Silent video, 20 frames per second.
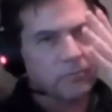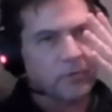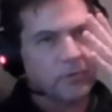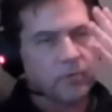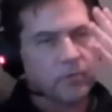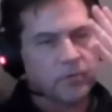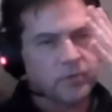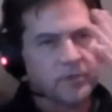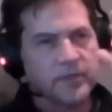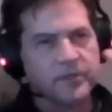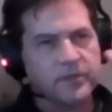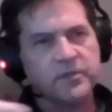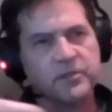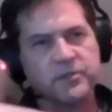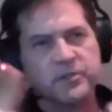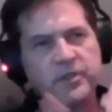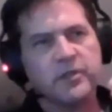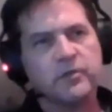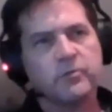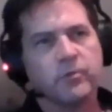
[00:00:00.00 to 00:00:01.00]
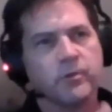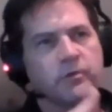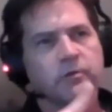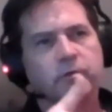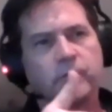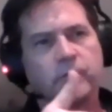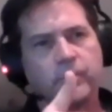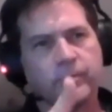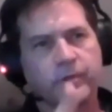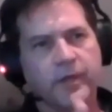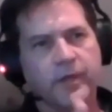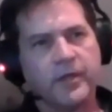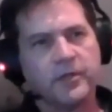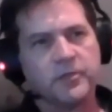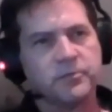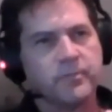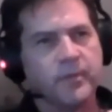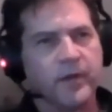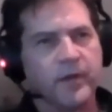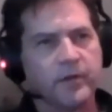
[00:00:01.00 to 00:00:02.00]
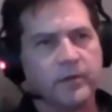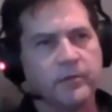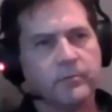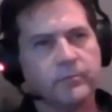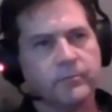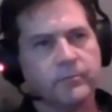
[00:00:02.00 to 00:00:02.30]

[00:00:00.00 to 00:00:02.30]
because there's a secret on the HMAC.